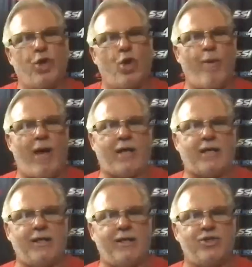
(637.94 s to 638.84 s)
go
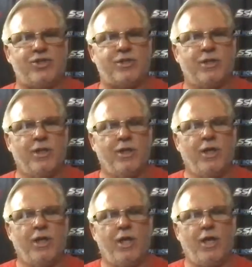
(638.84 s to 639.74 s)
back east
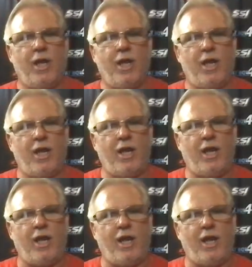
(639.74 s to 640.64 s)

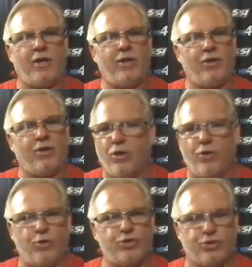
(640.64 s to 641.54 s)
and there's all
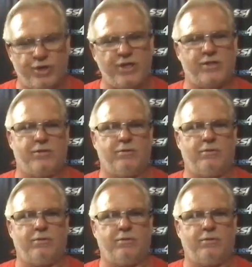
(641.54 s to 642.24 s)
those trees?